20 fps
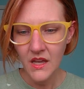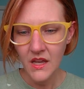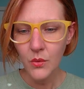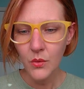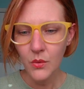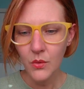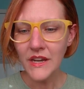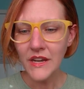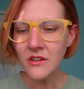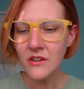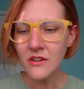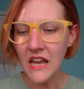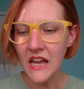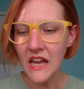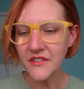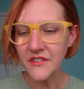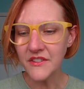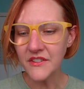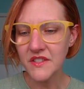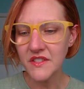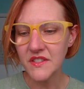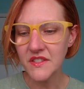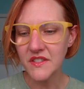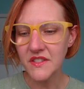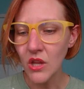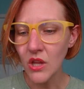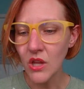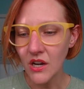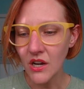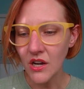What in your life is no
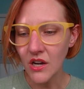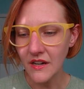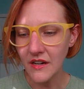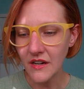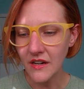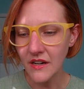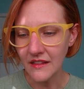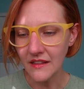longer in